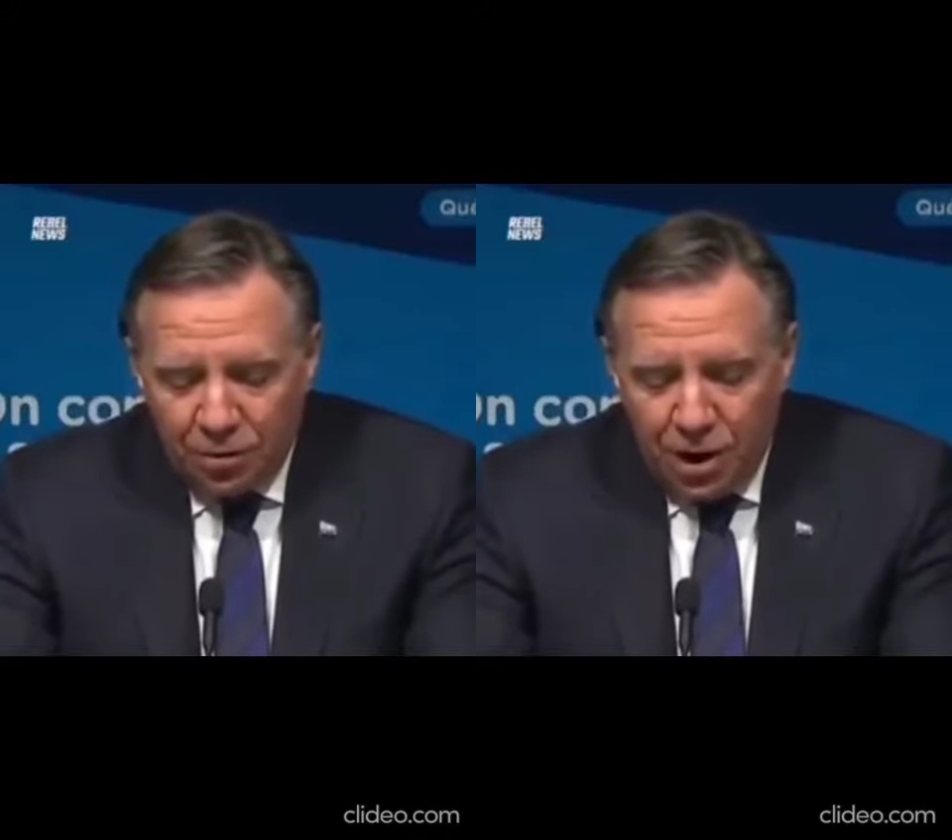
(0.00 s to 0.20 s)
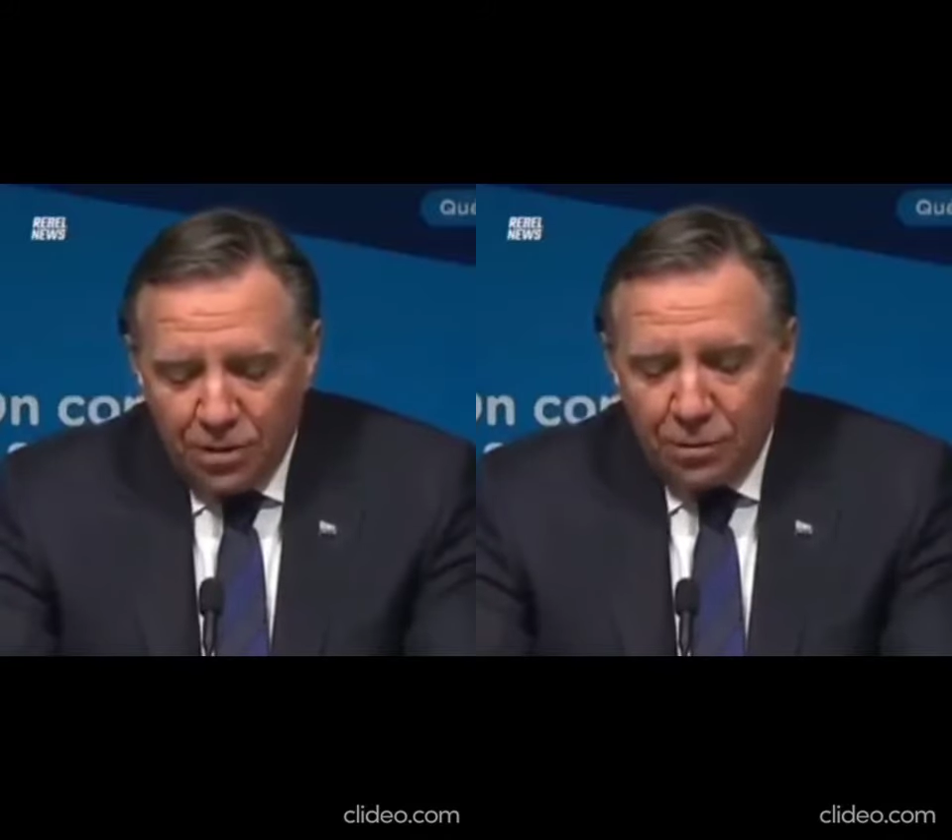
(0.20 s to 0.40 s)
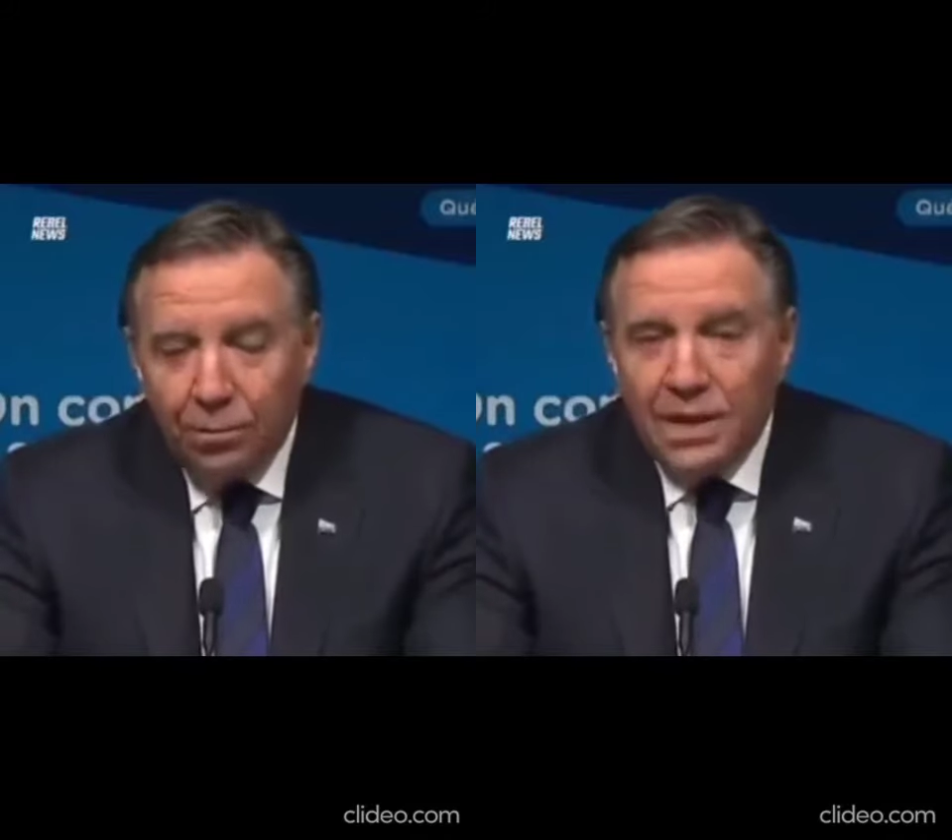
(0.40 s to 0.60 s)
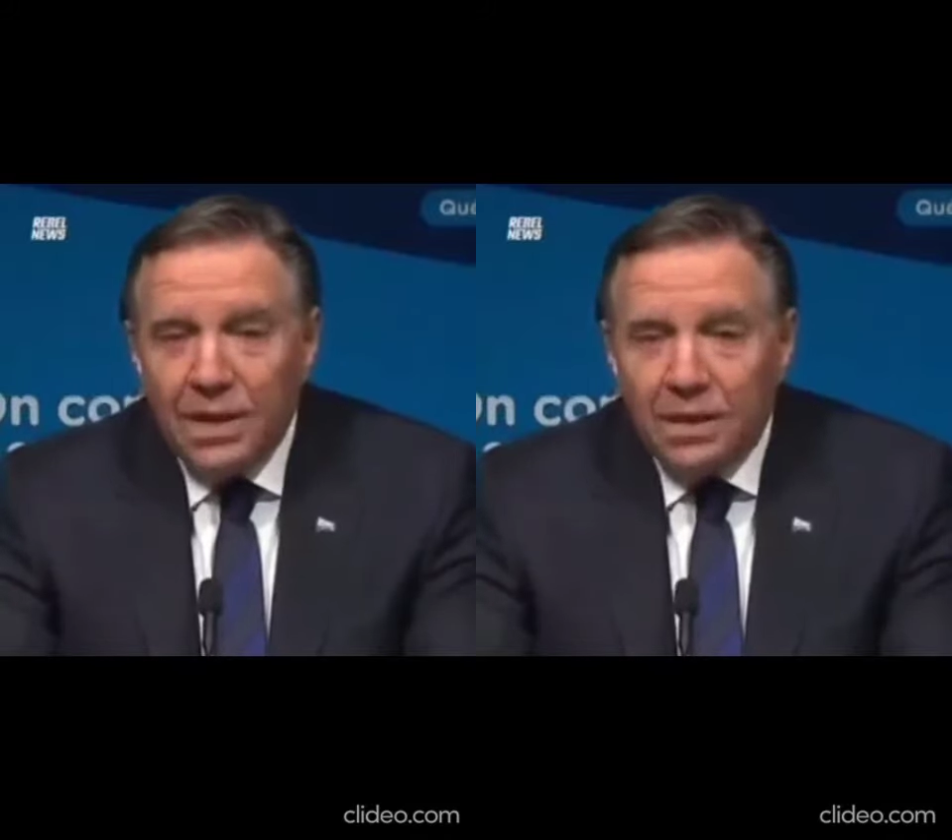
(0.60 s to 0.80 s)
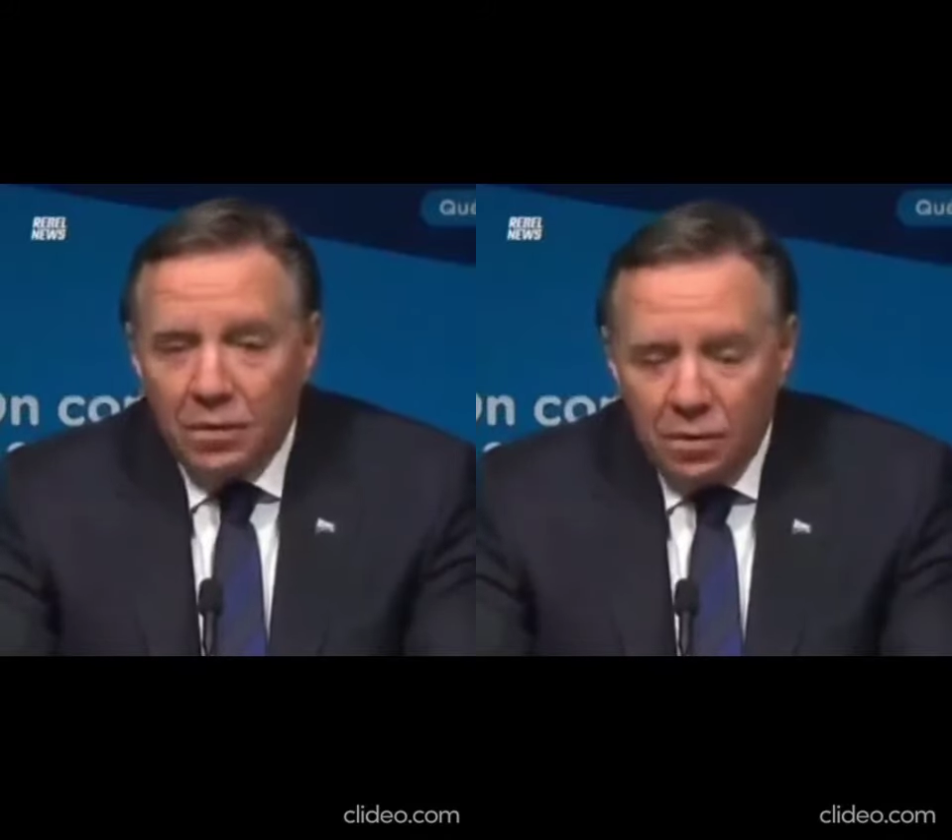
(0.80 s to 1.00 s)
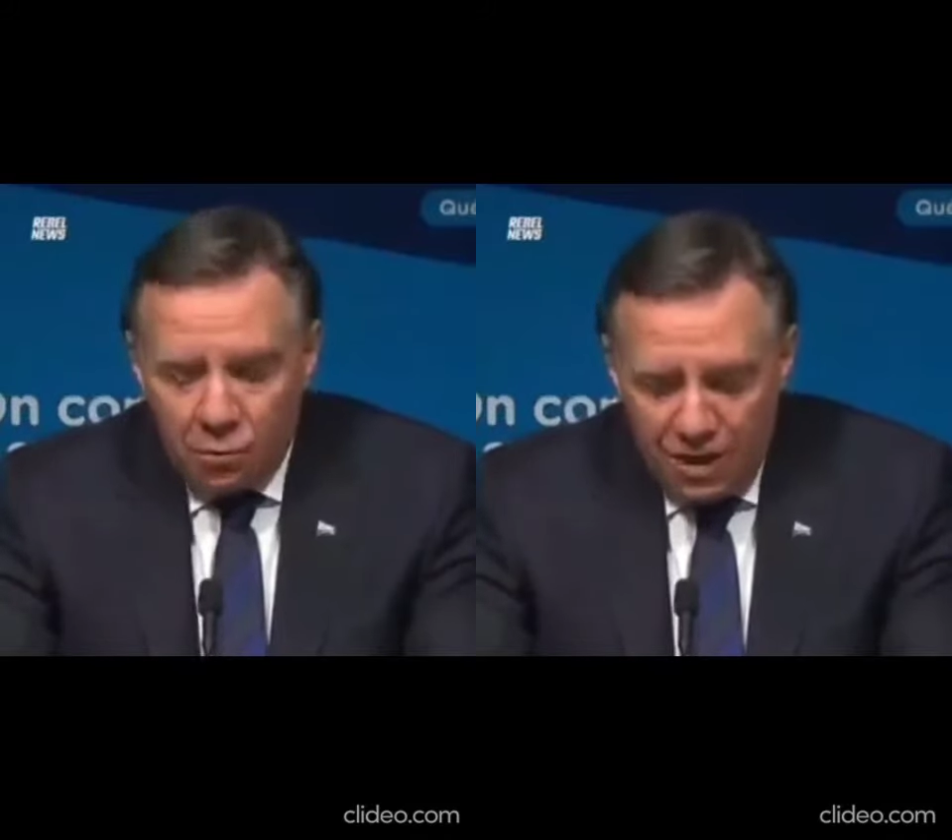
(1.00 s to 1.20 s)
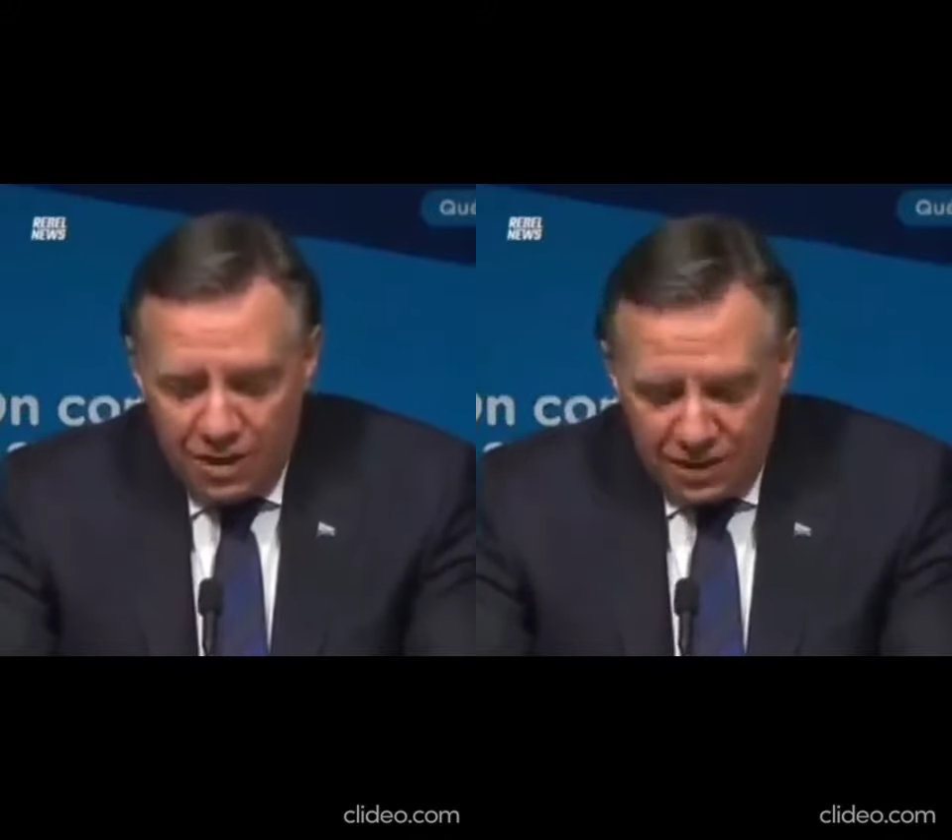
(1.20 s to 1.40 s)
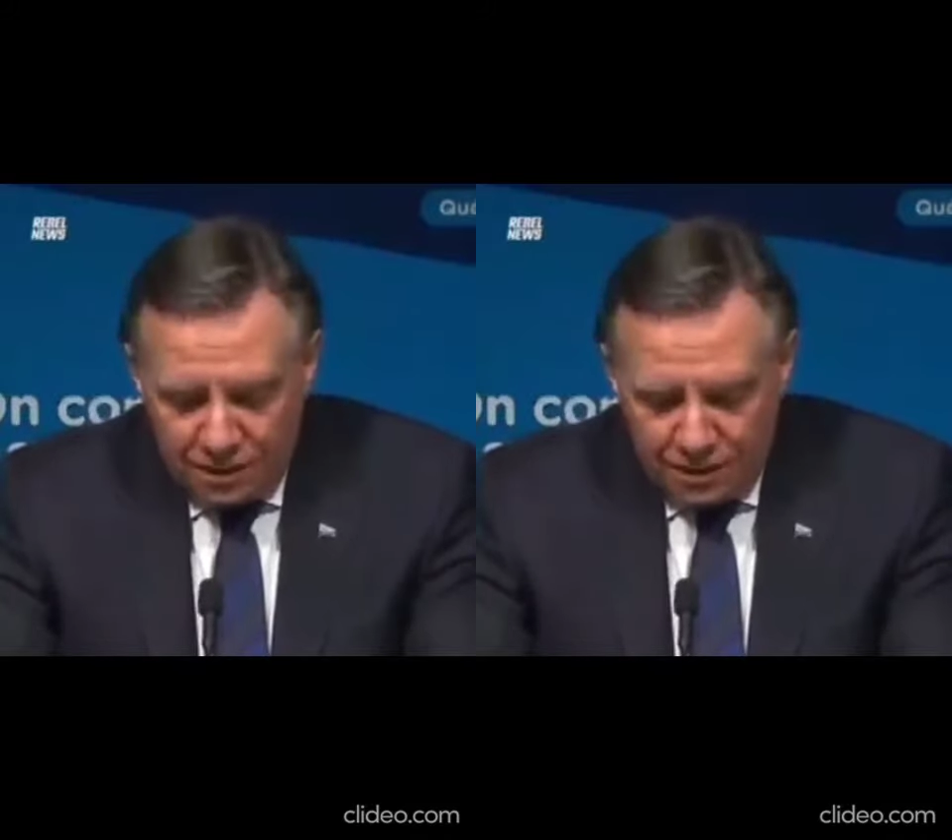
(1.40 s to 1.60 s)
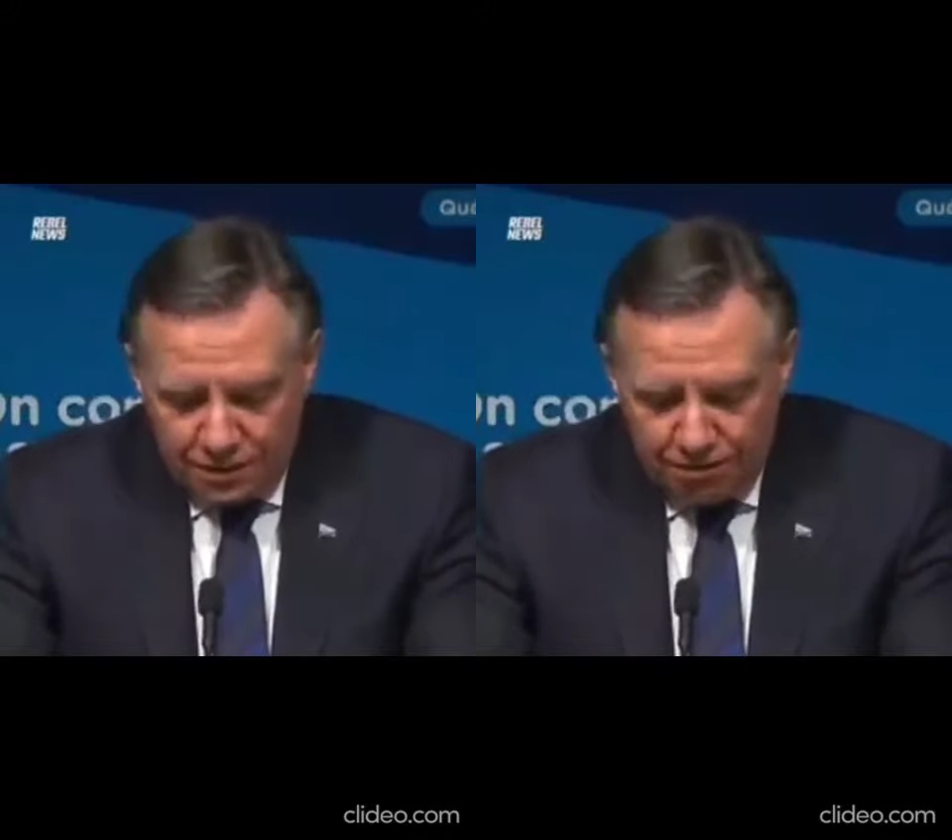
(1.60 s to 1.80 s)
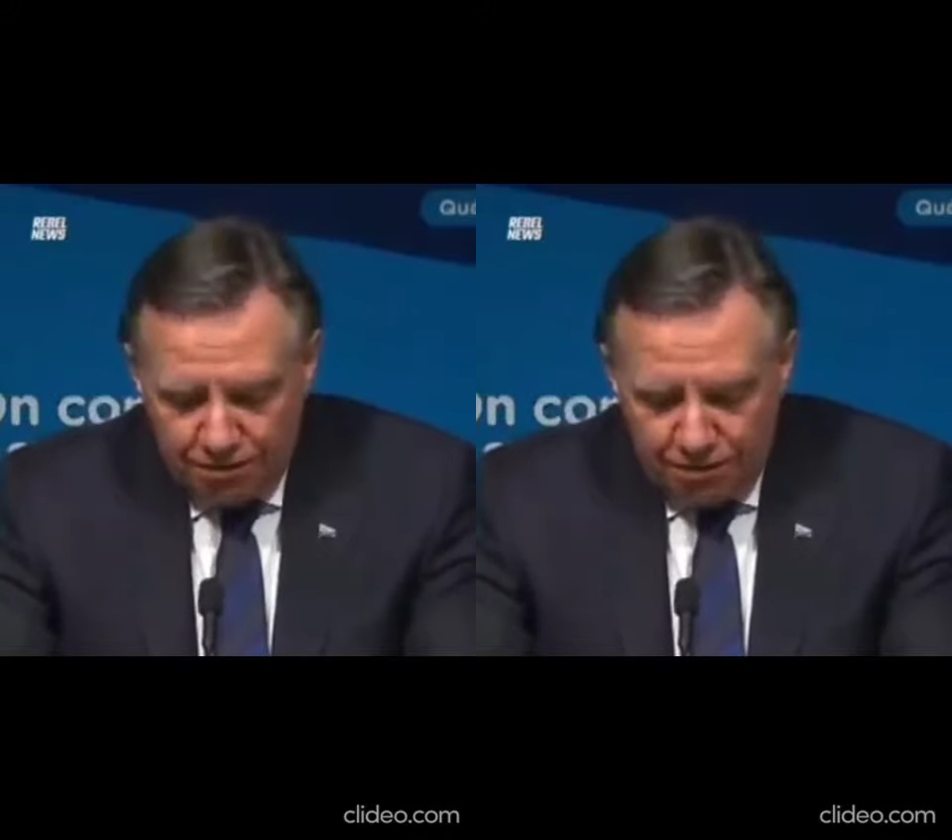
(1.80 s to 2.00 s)
non-medical
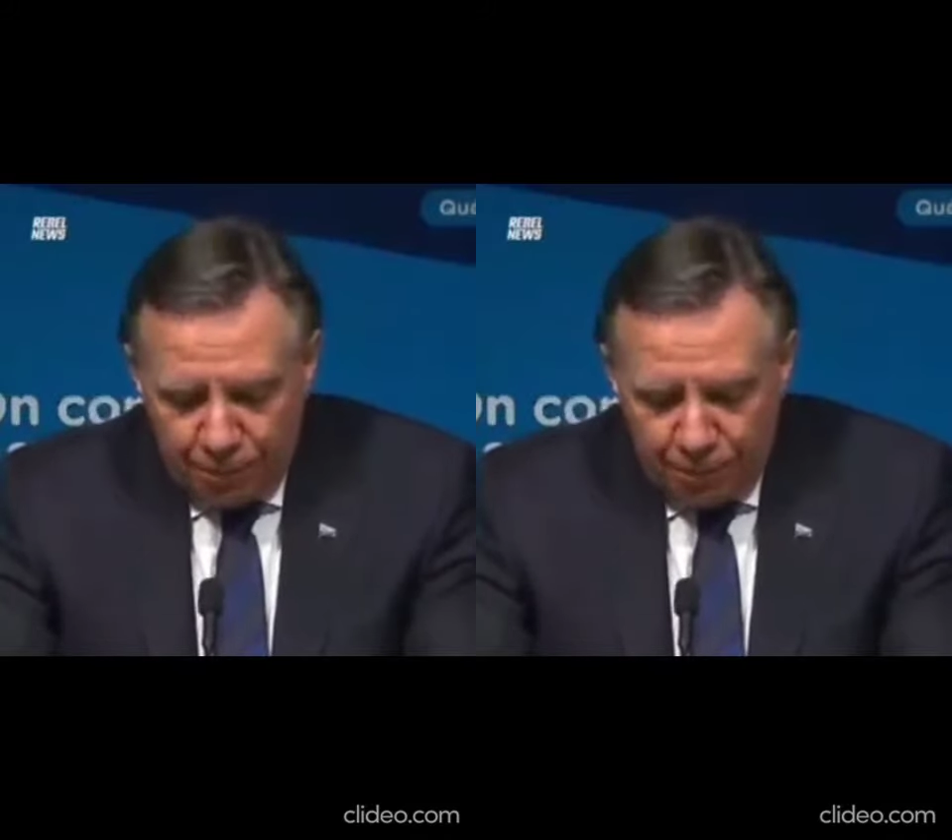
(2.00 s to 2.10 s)
reasons.